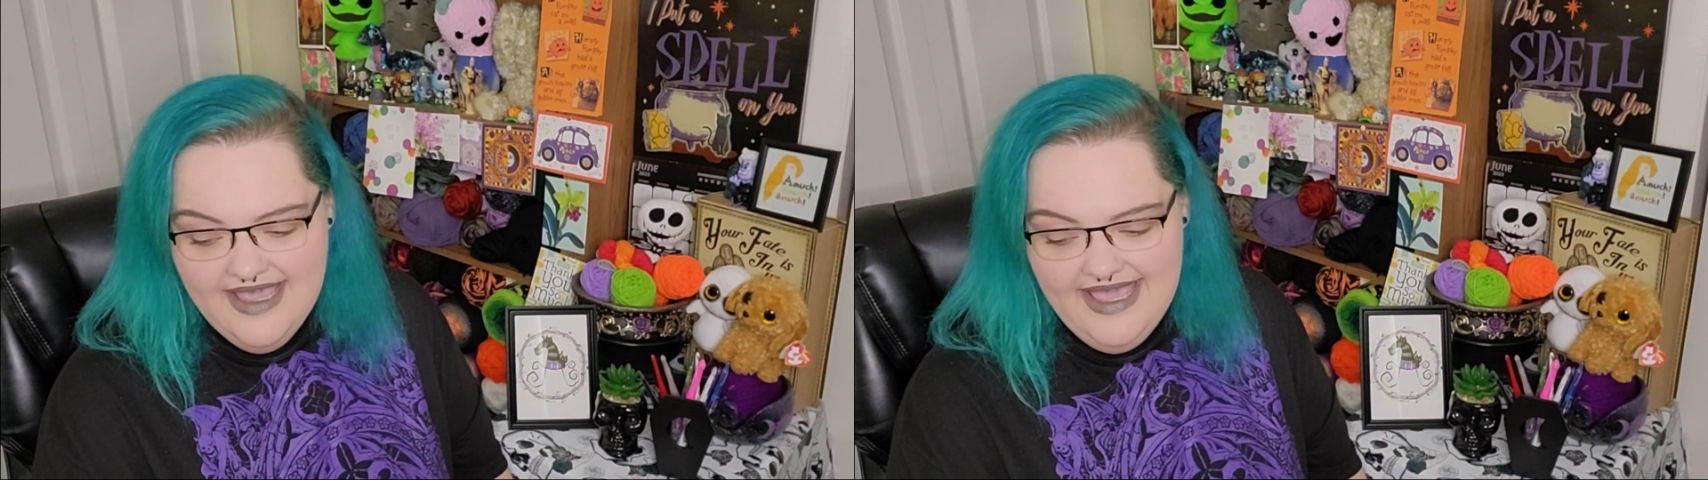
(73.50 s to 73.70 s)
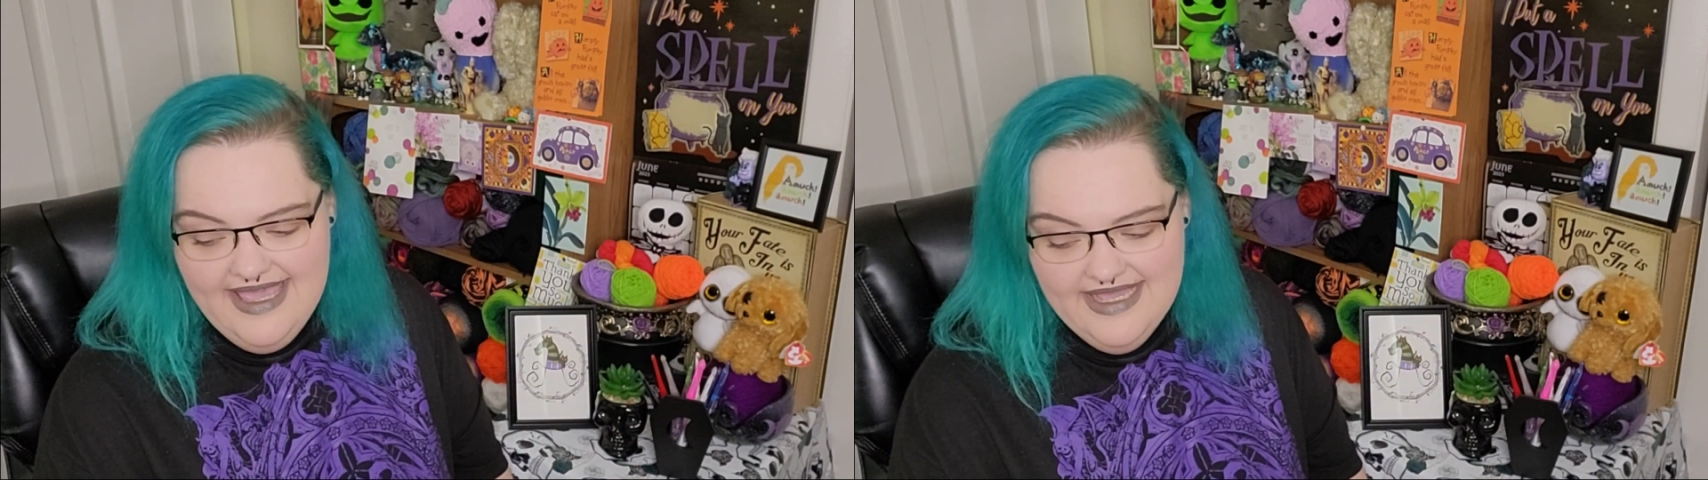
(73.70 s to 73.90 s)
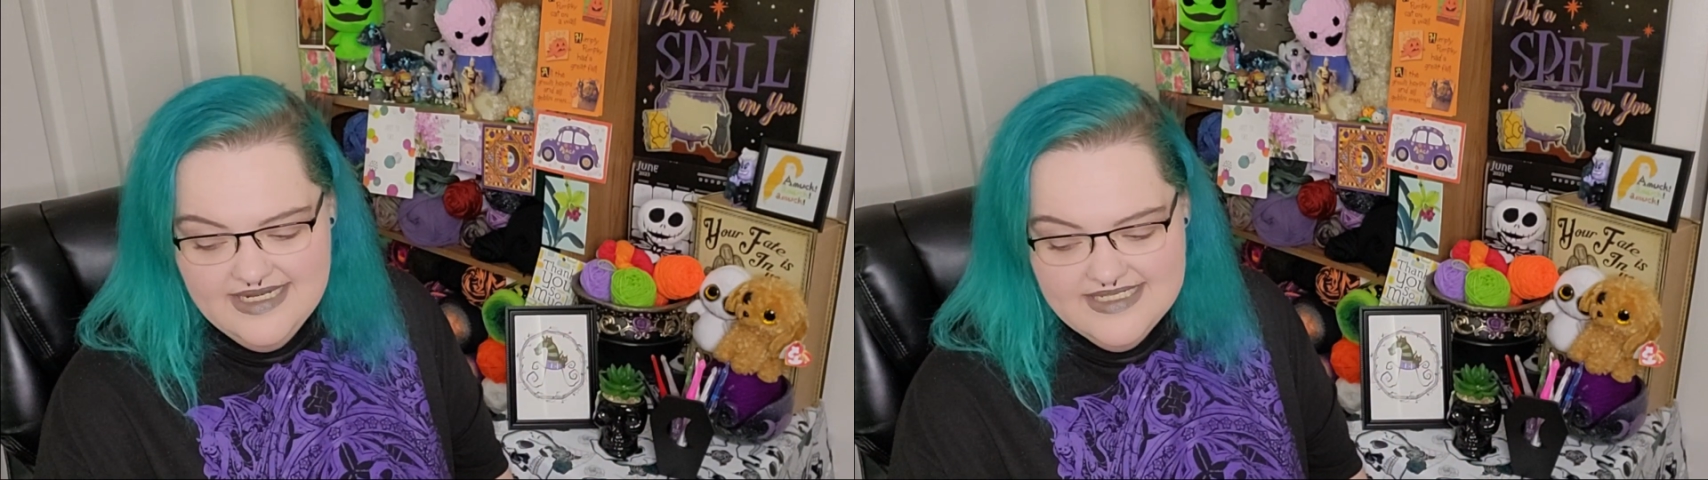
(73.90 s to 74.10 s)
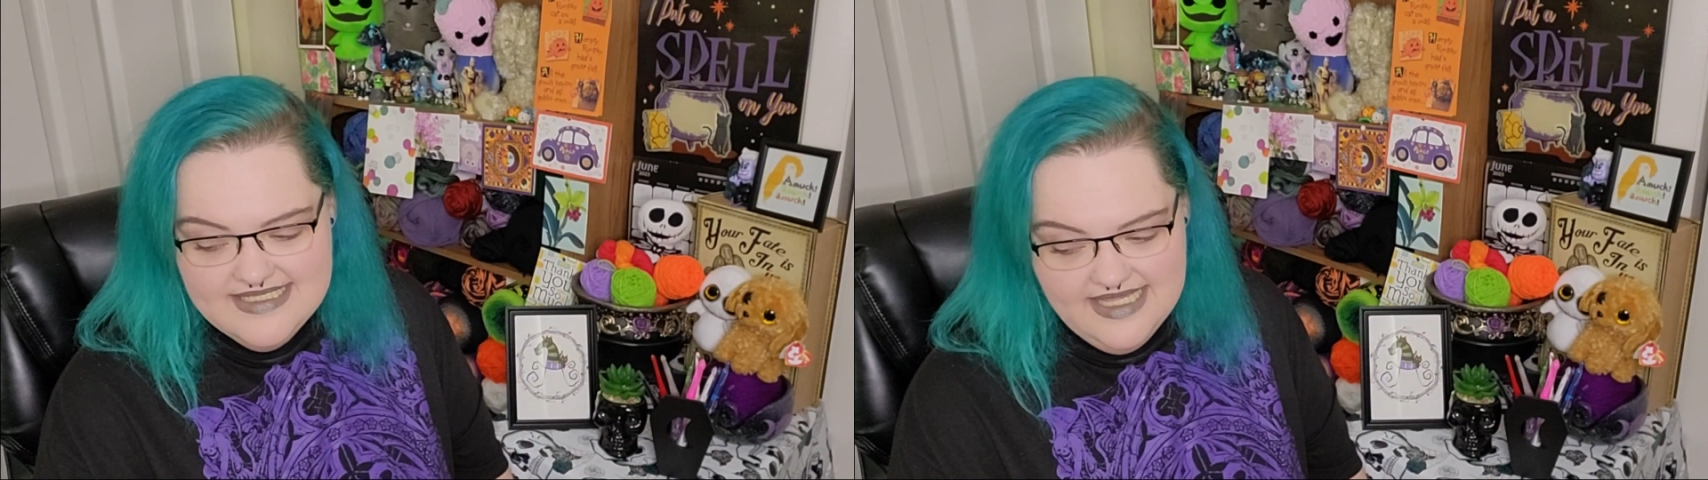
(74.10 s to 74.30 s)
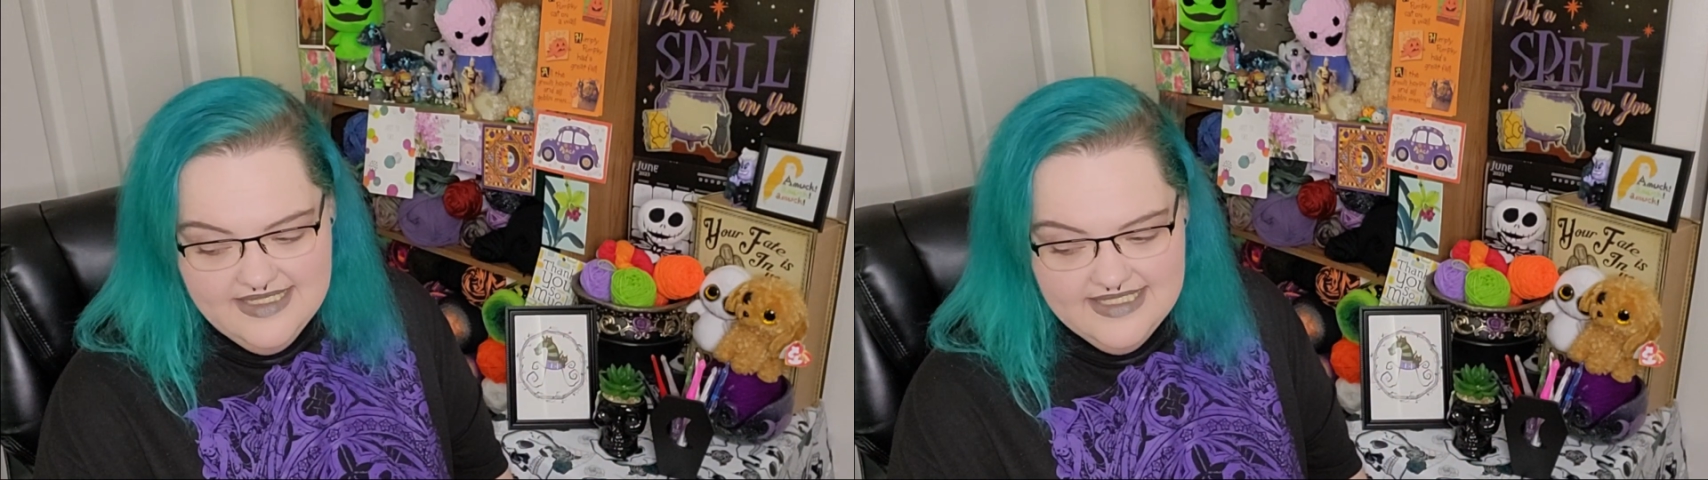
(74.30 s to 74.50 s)
and
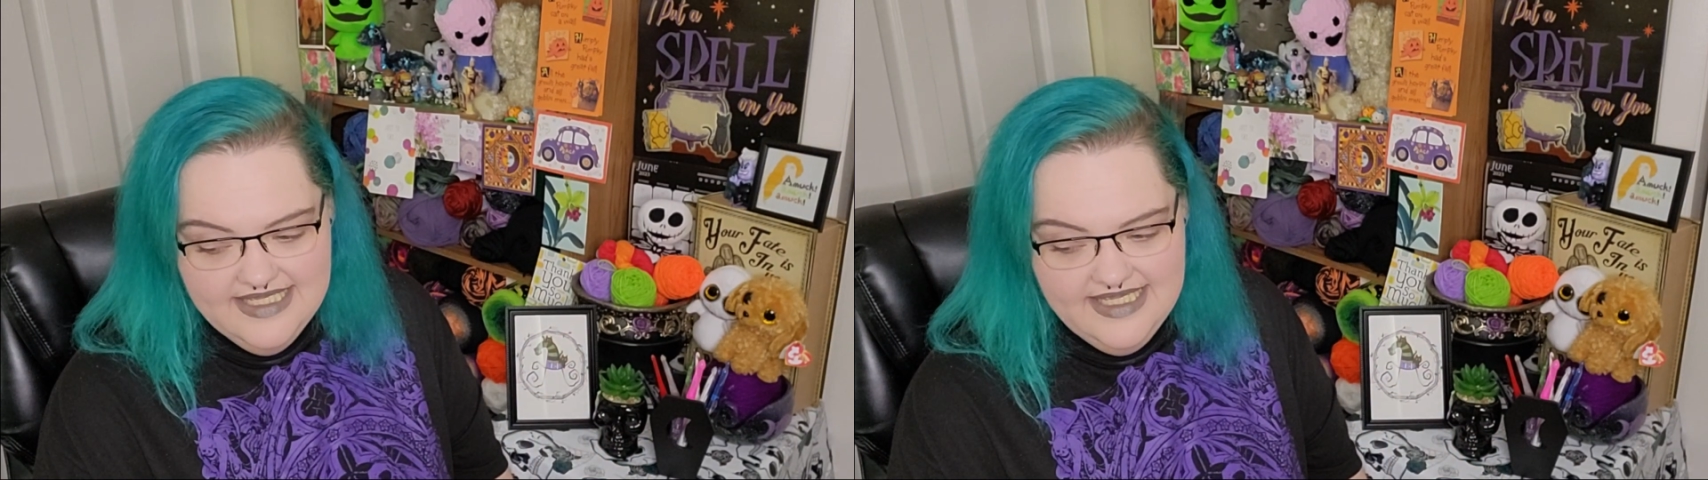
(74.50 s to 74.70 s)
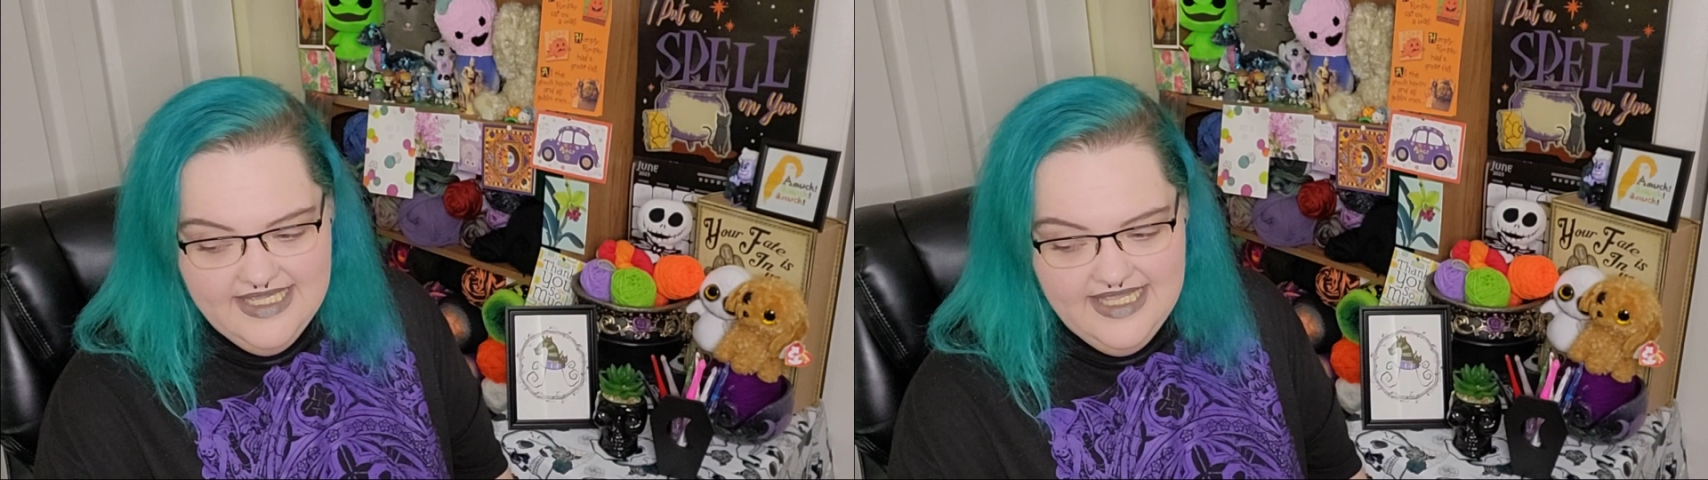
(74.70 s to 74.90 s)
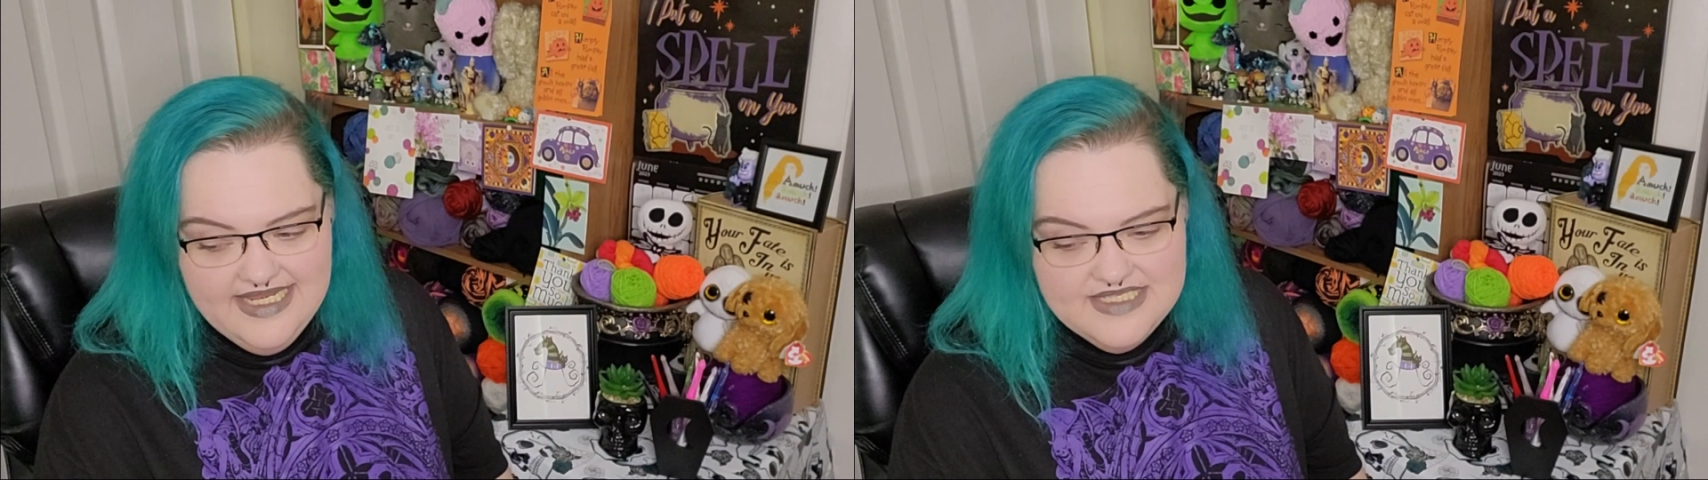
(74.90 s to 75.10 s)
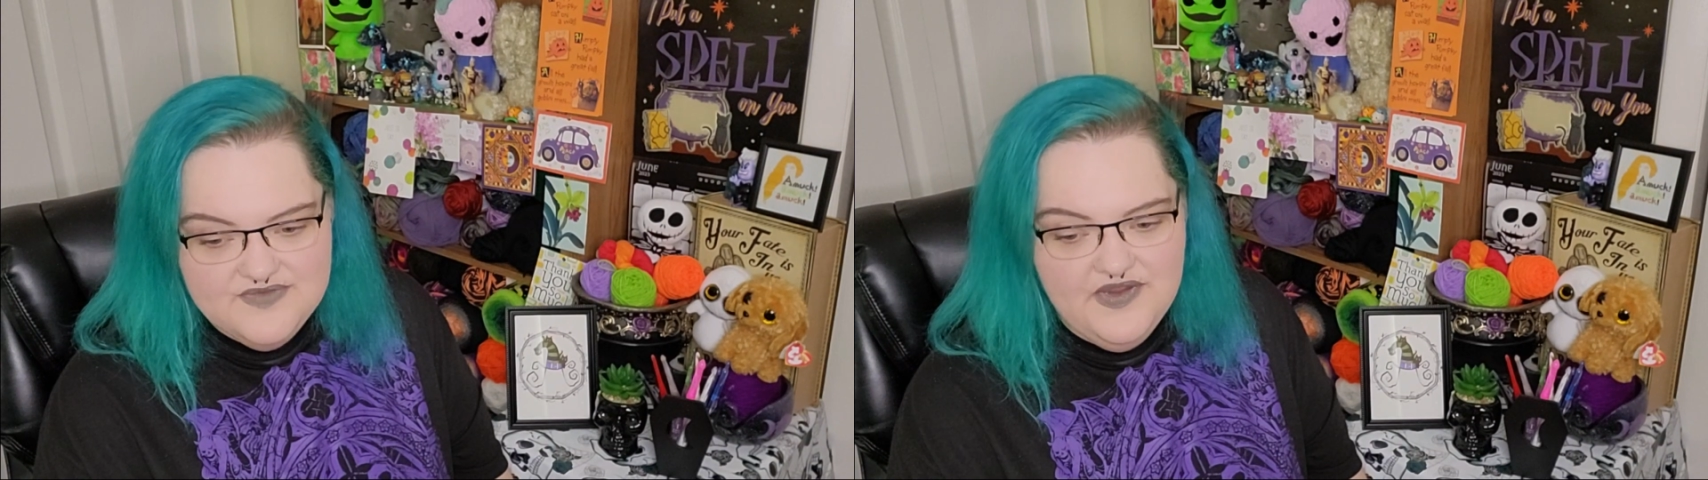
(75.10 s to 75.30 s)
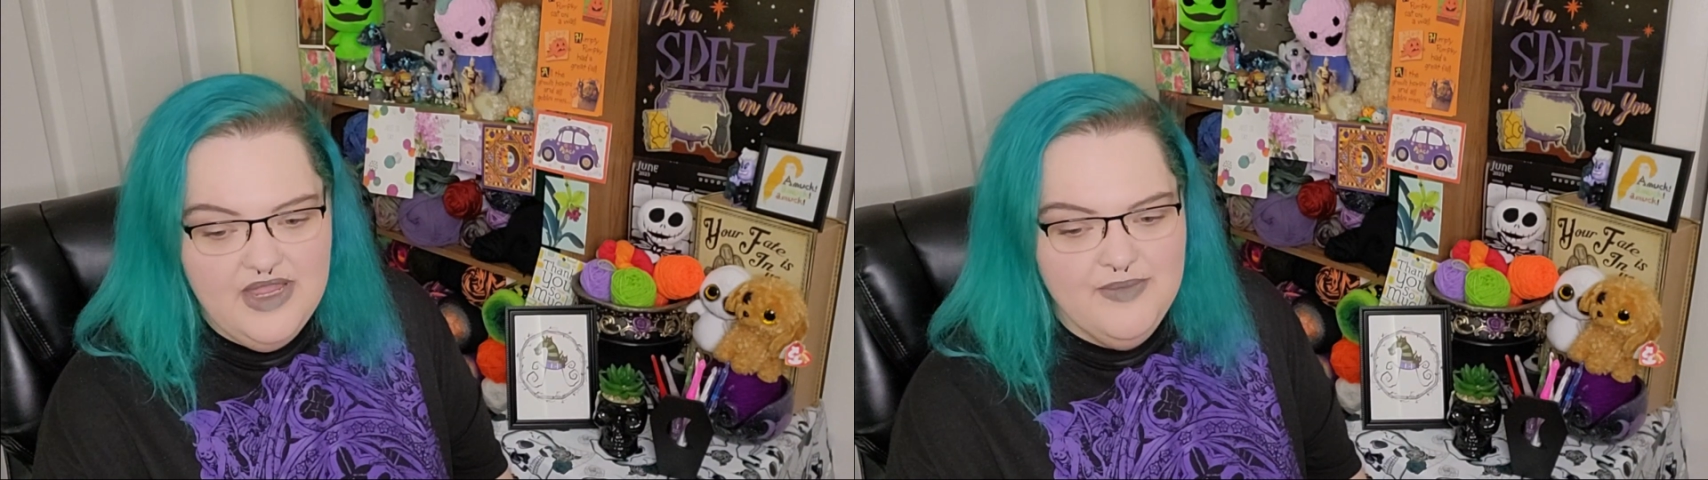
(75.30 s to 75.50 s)
suddenly it is very